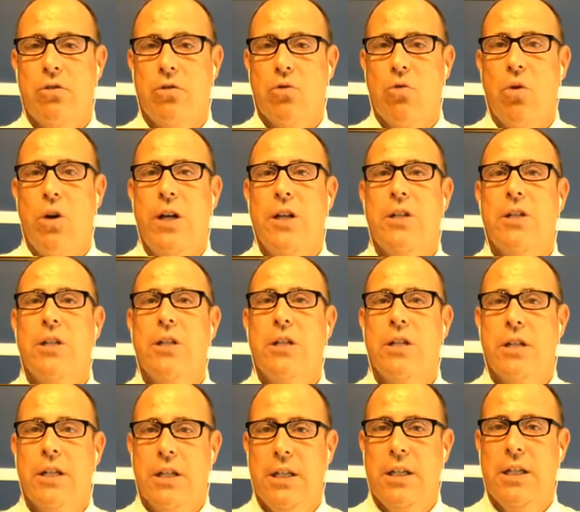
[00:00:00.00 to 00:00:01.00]
questions.
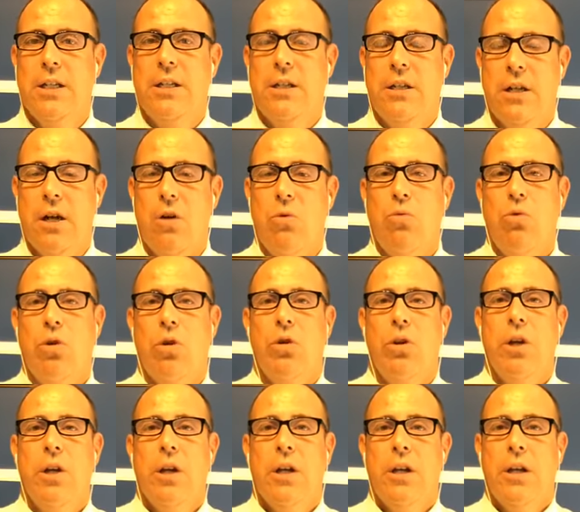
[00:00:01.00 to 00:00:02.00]
And again,
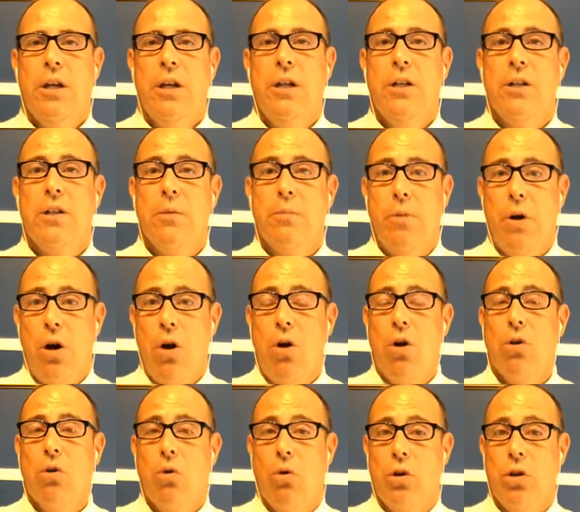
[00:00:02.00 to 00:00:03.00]
is the
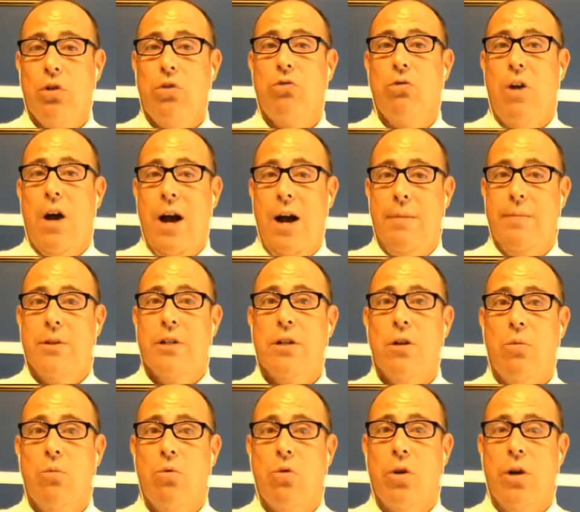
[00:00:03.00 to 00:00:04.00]
ball going to drop
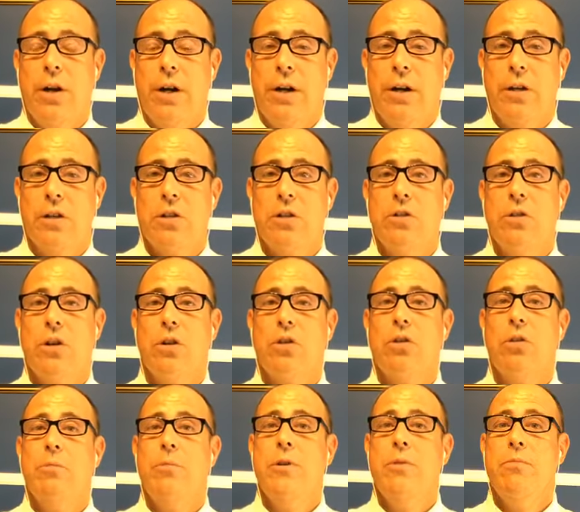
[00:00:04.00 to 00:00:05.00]
somewhere else? Are there
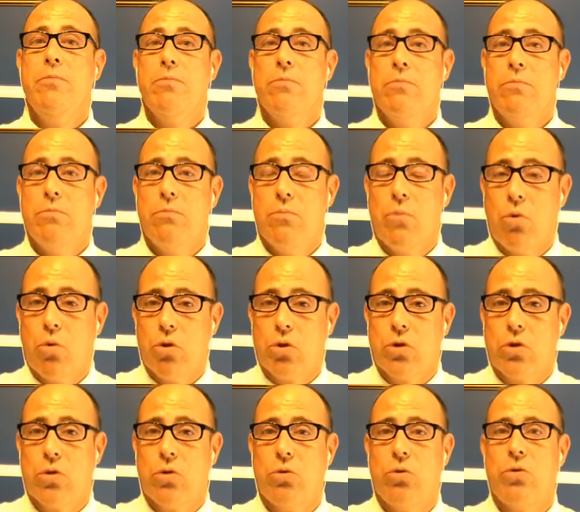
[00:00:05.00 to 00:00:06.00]
going to be more
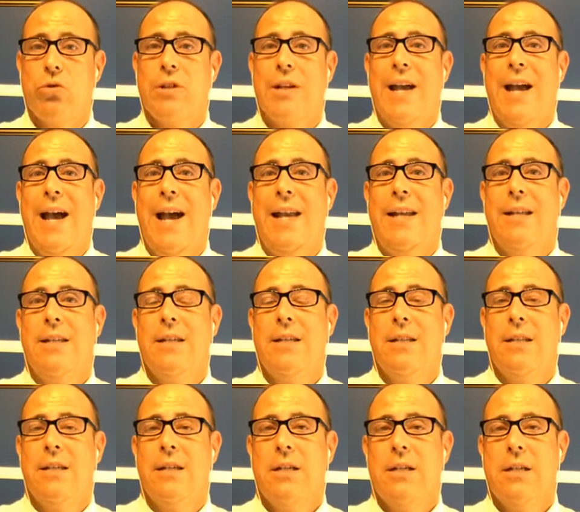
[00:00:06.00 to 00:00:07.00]
schools added to
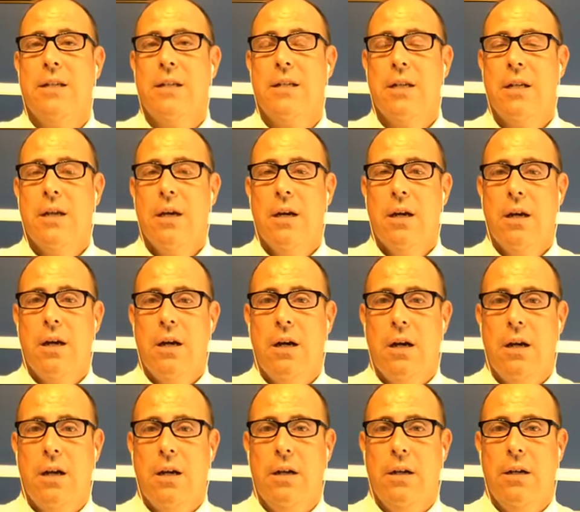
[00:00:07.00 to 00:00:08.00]
this
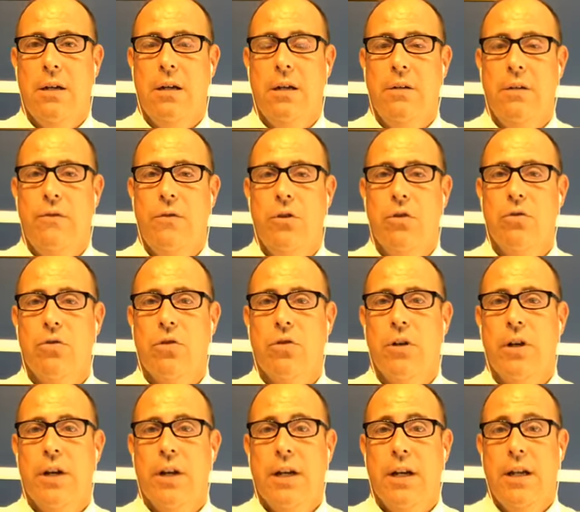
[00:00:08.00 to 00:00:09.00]
in the
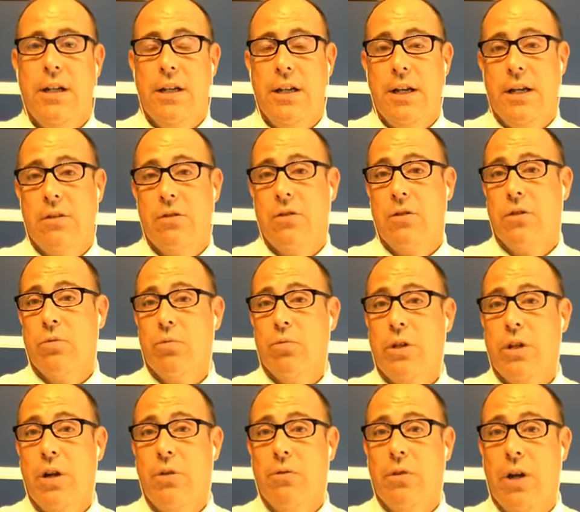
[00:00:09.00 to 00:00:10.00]
future? And the answer is
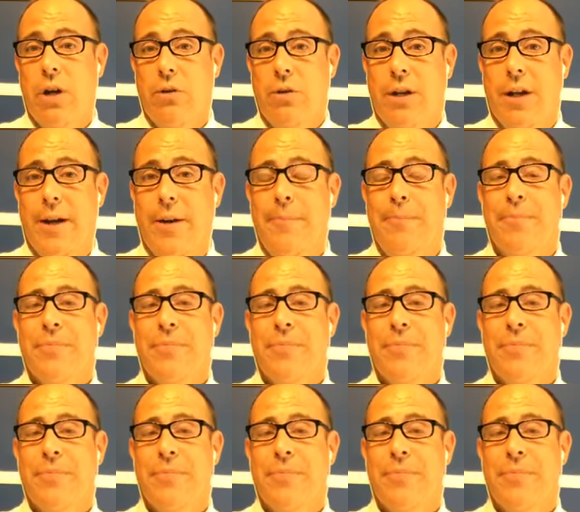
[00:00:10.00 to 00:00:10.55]
we don't know yet.